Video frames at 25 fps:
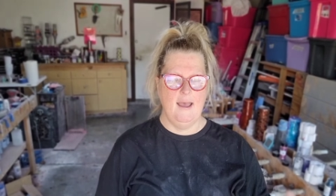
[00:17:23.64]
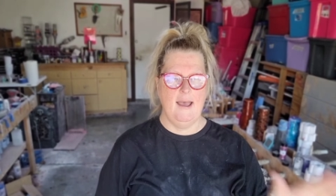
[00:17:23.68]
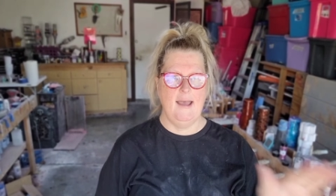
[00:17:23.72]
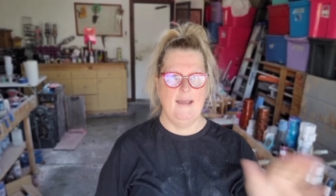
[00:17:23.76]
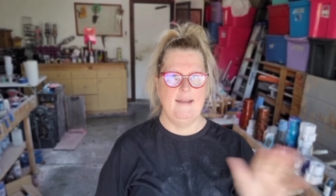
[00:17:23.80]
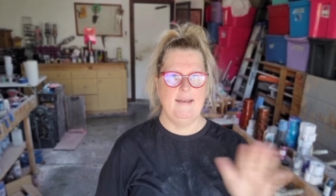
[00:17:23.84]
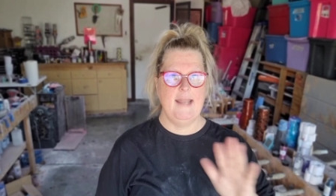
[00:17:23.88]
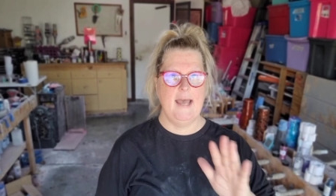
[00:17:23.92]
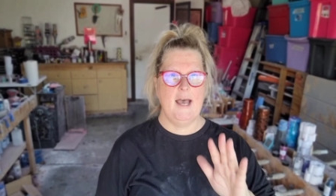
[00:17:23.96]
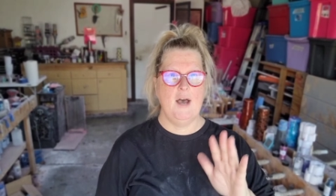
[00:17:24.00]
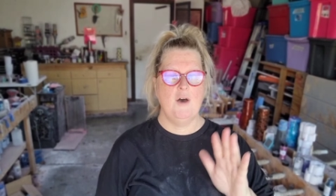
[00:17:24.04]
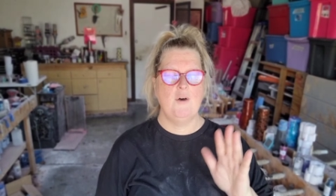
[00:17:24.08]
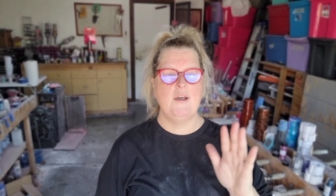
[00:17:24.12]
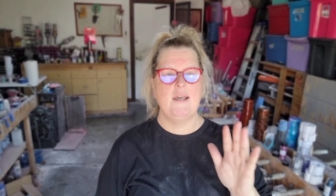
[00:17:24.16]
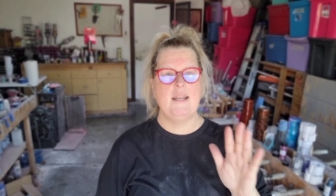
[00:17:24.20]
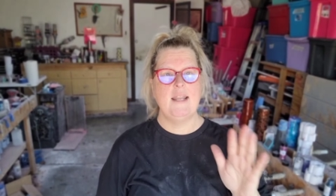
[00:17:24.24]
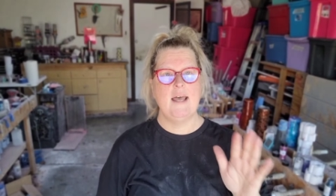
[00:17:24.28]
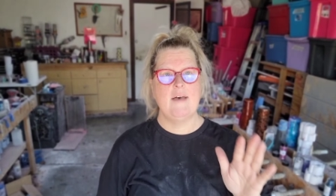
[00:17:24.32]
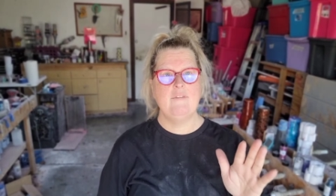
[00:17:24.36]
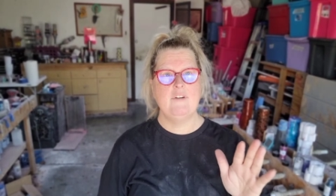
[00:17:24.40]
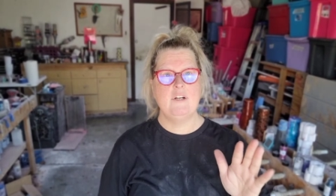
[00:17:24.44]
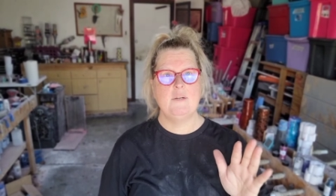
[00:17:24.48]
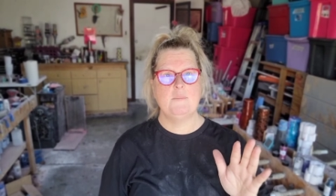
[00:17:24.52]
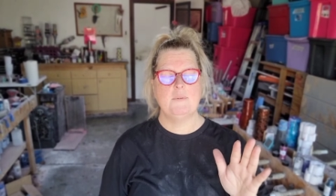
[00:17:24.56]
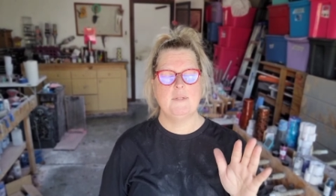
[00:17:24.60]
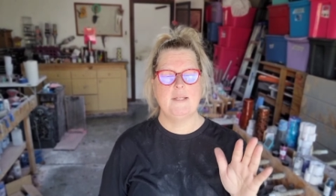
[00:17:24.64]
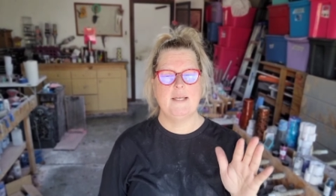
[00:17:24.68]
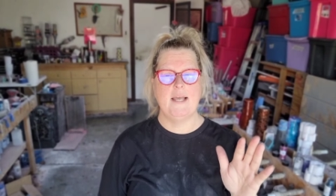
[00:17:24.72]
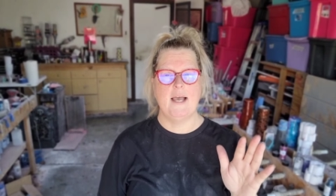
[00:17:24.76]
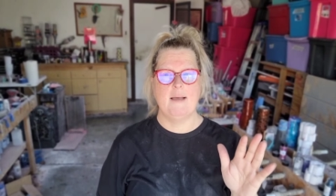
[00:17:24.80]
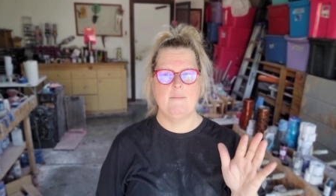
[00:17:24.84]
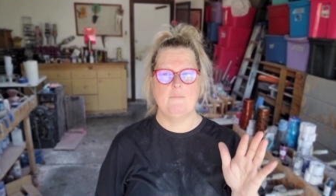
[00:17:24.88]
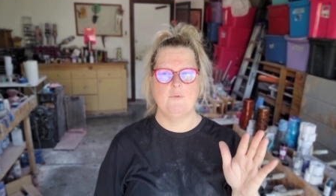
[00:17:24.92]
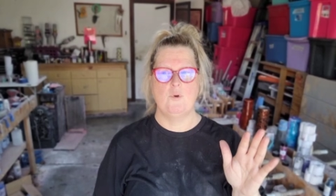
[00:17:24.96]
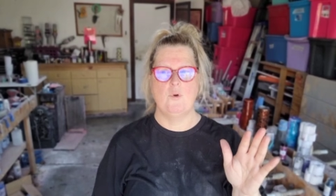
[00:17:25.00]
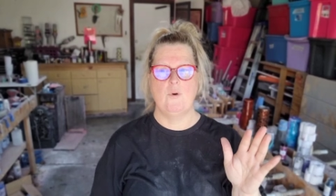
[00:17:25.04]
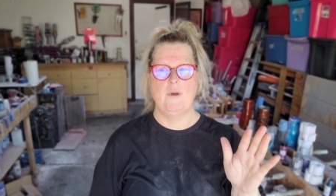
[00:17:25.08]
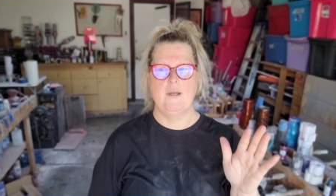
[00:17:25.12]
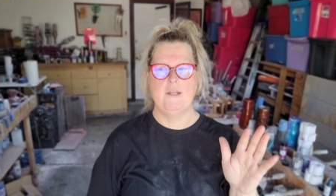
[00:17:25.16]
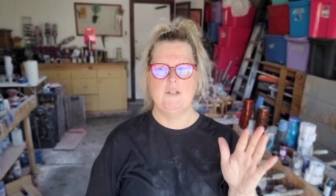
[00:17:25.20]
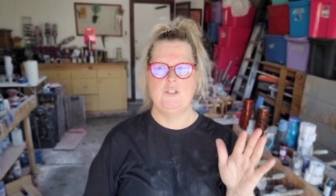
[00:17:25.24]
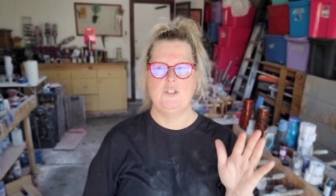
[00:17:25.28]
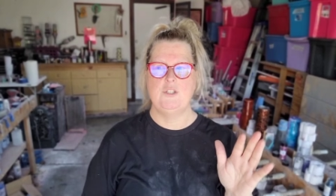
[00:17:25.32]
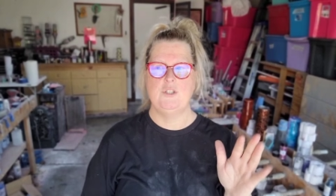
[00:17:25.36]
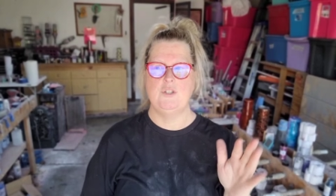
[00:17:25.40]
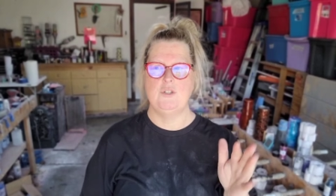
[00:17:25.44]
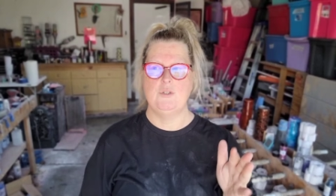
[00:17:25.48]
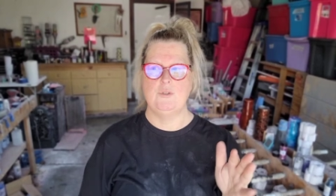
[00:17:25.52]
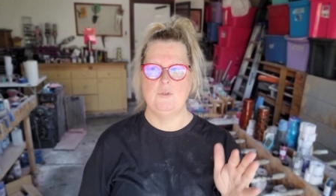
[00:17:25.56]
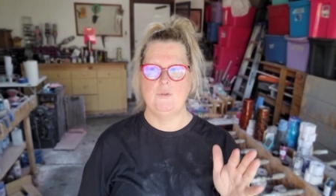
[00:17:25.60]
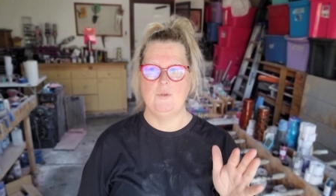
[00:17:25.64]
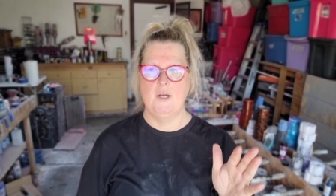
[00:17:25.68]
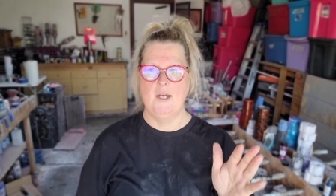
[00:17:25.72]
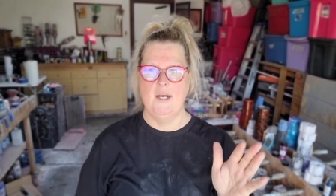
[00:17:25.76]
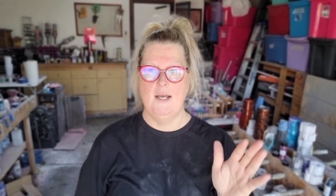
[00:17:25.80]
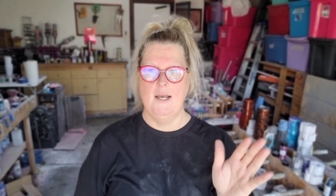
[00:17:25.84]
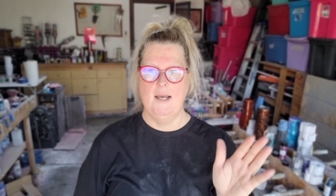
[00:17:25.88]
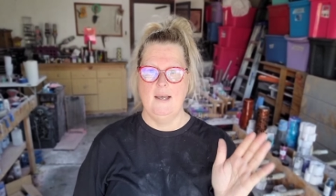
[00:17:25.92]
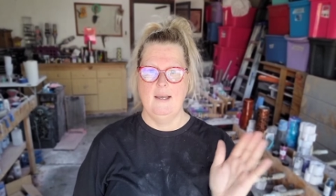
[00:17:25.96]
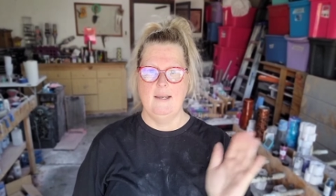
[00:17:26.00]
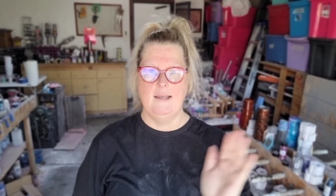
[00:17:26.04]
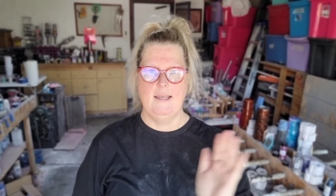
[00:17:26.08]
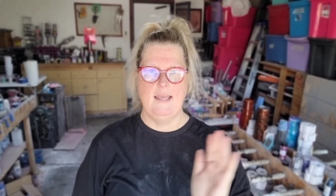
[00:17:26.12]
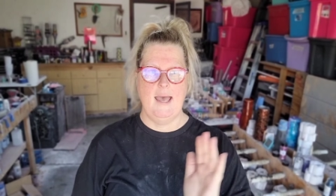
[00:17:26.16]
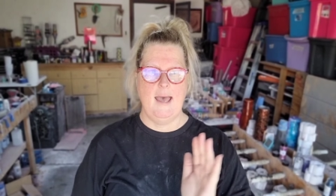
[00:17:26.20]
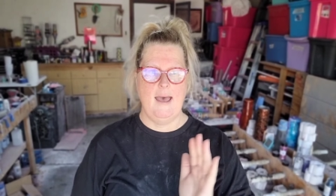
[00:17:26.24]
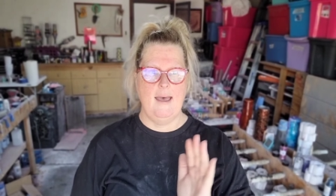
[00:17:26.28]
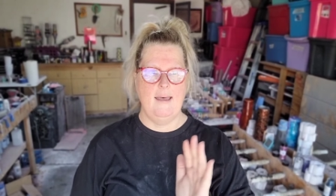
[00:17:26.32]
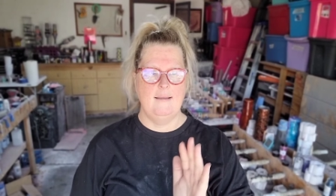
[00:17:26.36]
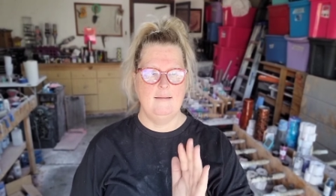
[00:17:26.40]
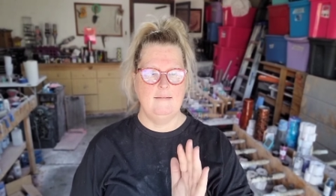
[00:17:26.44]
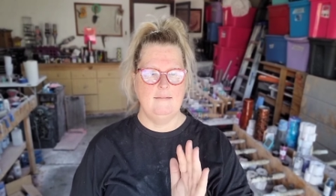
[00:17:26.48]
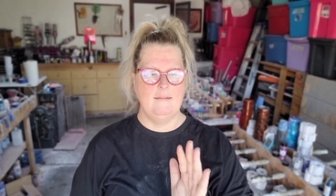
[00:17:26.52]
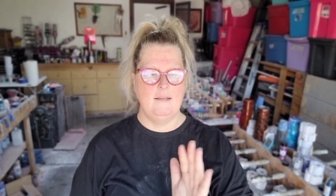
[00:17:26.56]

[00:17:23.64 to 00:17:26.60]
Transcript: And now inevitably I'm going to get,